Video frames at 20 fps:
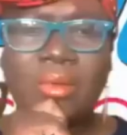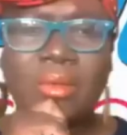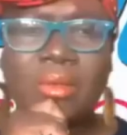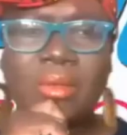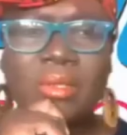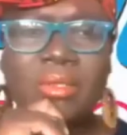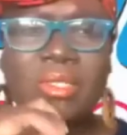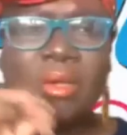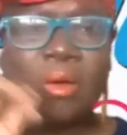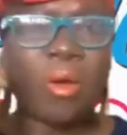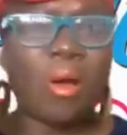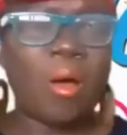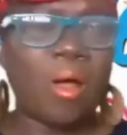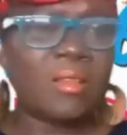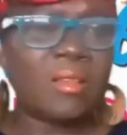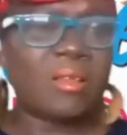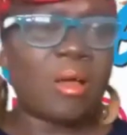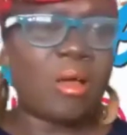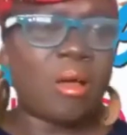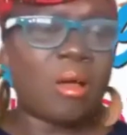So
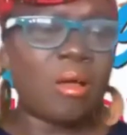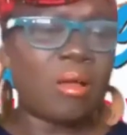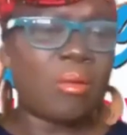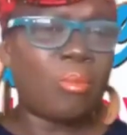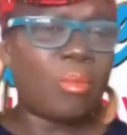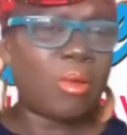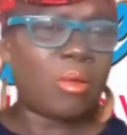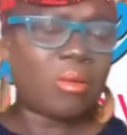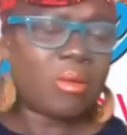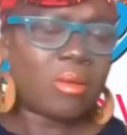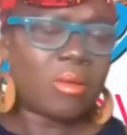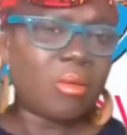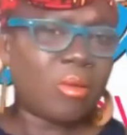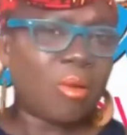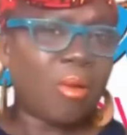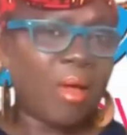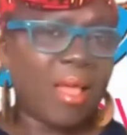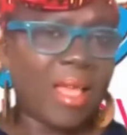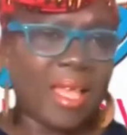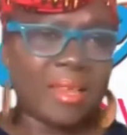
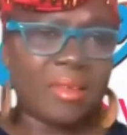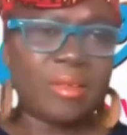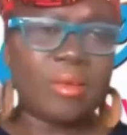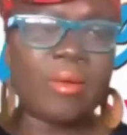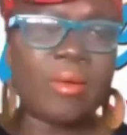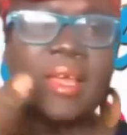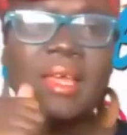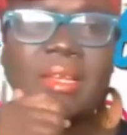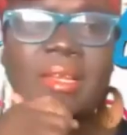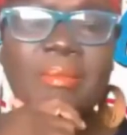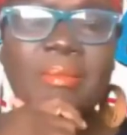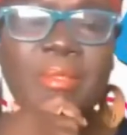go ahead, I'm